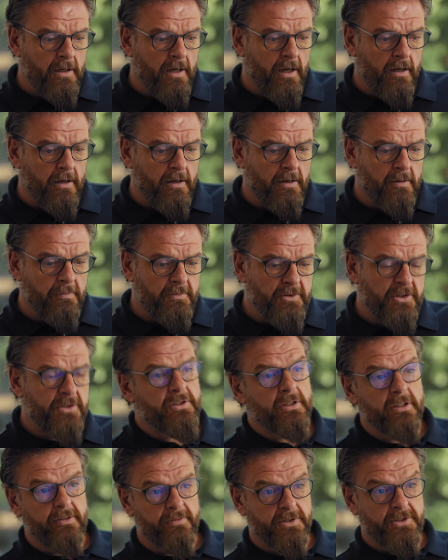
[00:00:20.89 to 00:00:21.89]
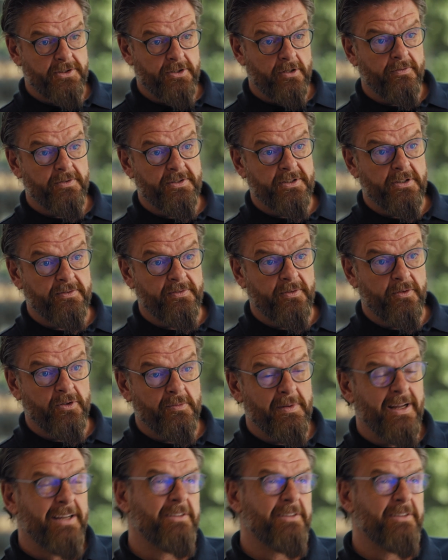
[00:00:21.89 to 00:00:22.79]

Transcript: to deliver services for them.